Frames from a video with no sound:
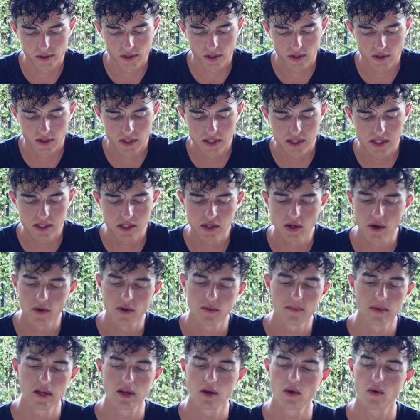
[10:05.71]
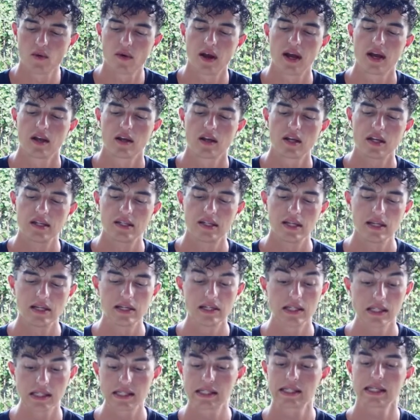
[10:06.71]
So this is going to be a great
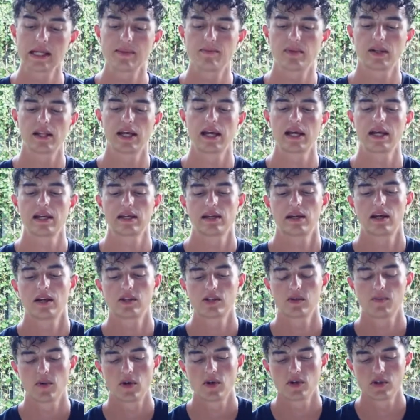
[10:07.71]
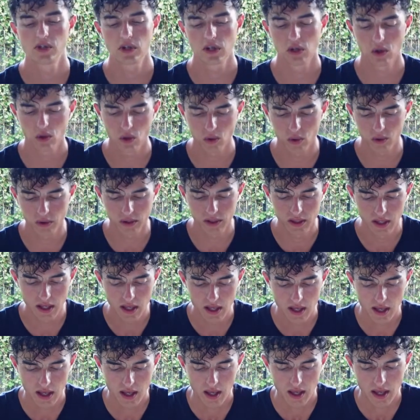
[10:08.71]
contingency plan, I suppose you can call it.
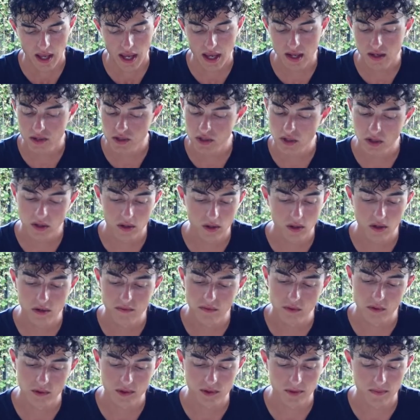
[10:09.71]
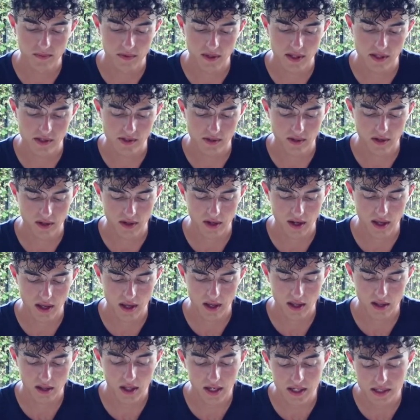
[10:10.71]
And it's got a lot of awesome things on it.
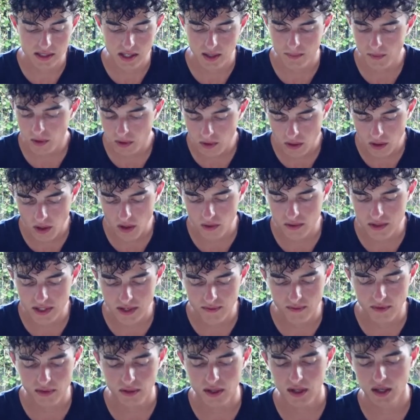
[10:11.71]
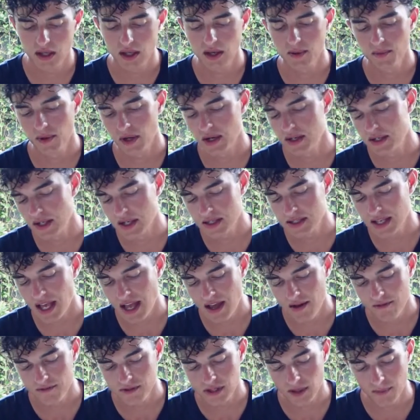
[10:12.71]
And like I said, I'm not going to go into everything, but it does
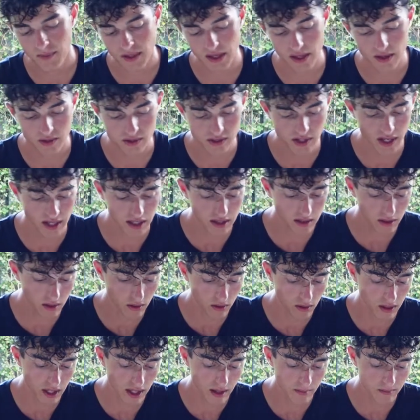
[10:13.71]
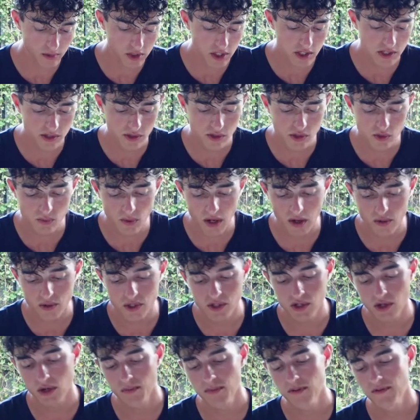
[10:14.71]
have something else like a little chisel as well,
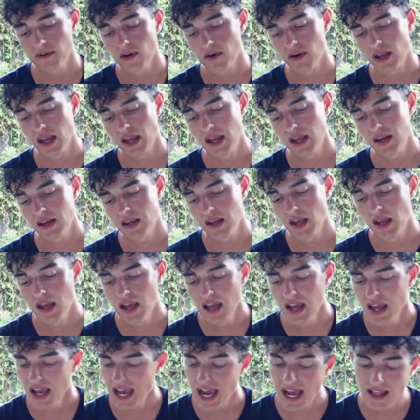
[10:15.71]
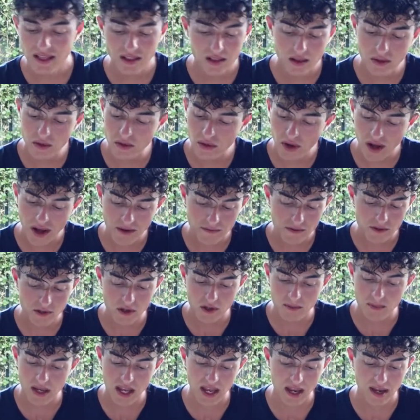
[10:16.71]
which is going to be very handy. And the little knife is
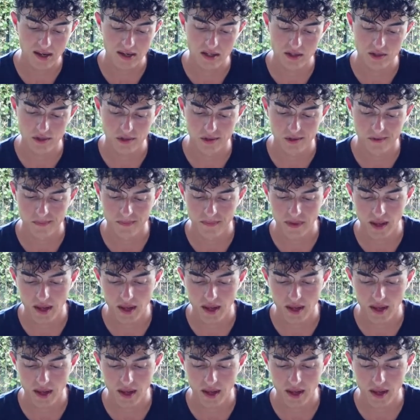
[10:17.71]
going to be handy too.